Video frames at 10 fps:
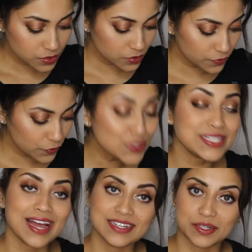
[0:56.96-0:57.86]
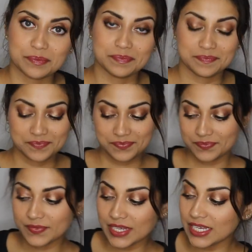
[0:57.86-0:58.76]
So the first item
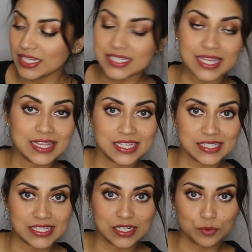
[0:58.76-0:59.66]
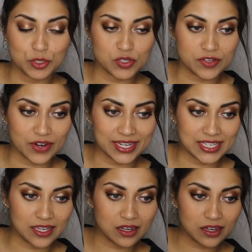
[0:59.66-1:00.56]
is this little beauty right
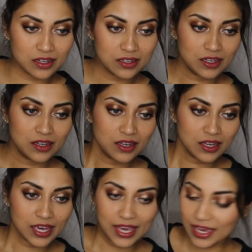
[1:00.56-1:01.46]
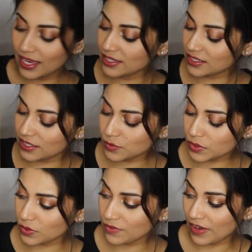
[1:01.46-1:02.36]
here. And this
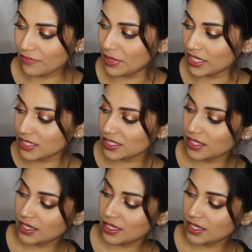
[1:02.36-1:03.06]
was only five bucks.